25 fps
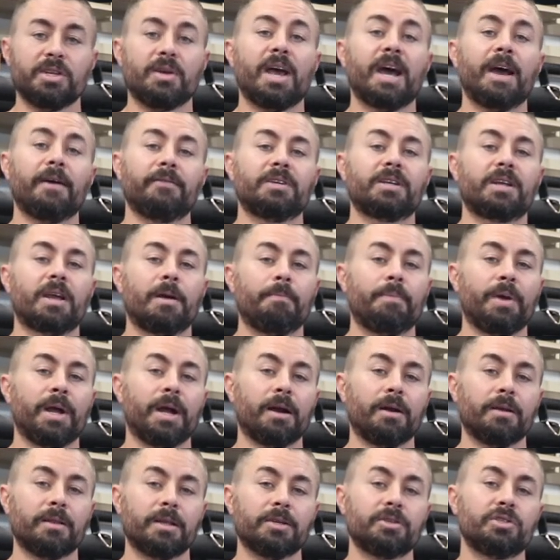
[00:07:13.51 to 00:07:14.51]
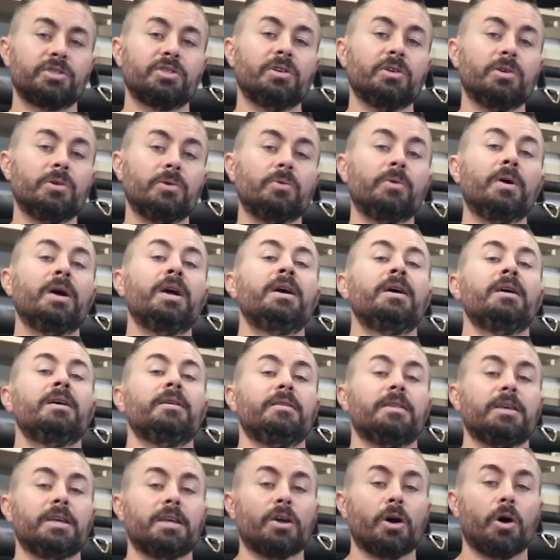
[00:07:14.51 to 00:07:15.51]
You have to compare this to
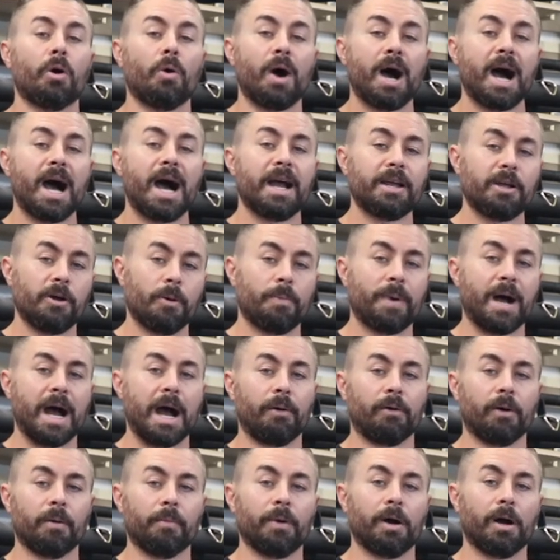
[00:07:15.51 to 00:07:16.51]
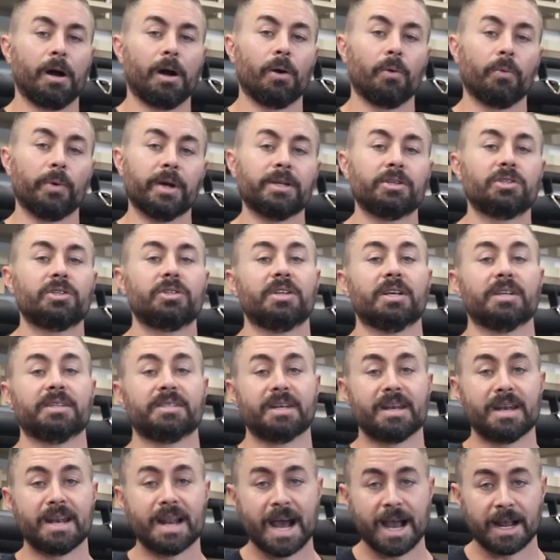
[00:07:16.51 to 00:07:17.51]
the Ohio Power Bar, which does
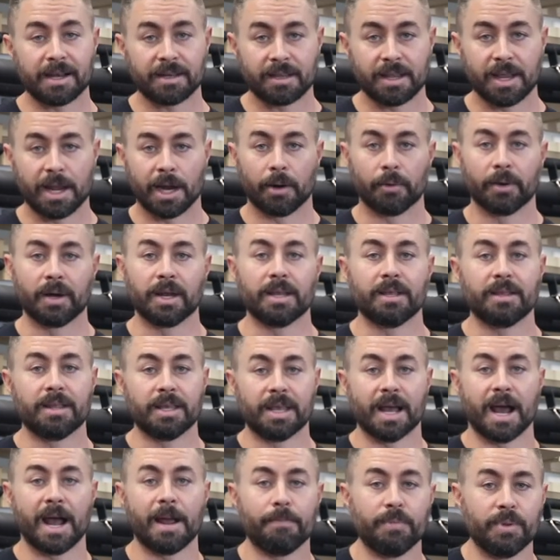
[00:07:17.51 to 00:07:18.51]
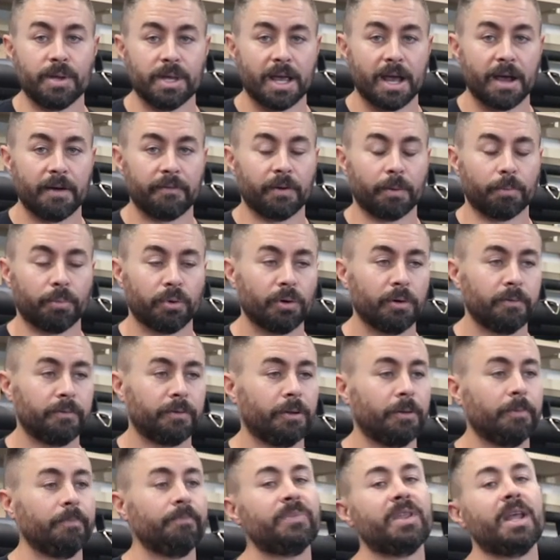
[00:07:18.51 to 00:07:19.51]
not carry the IPF
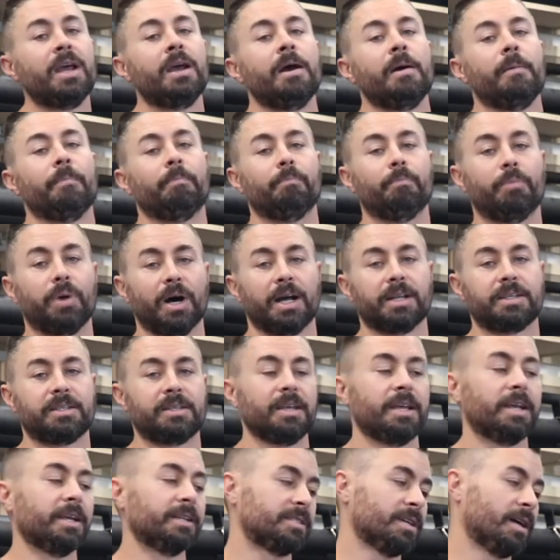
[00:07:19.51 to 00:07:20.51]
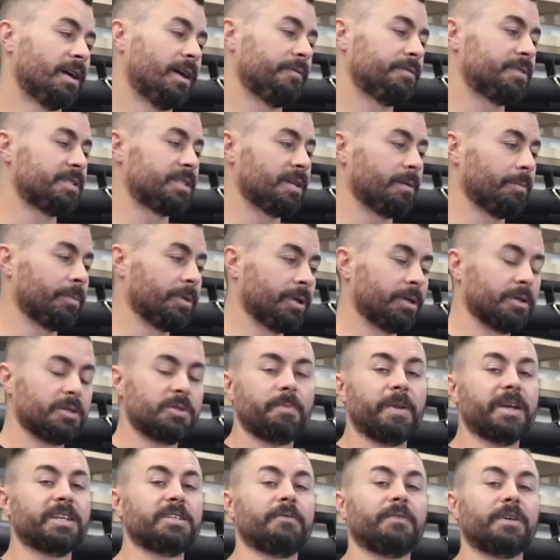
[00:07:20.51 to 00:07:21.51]
approval, but it's of similar
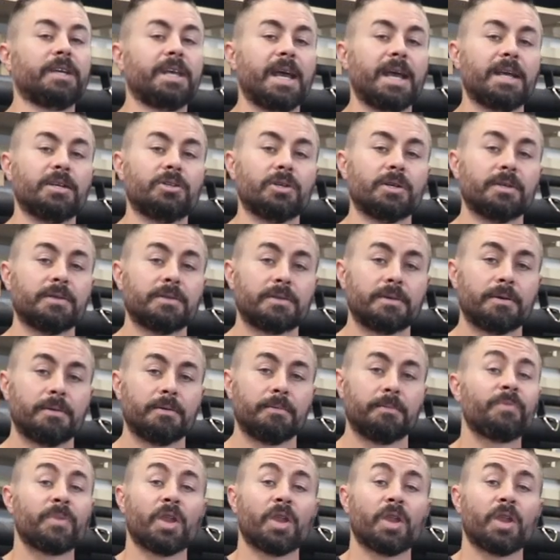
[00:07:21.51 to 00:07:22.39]
specifications.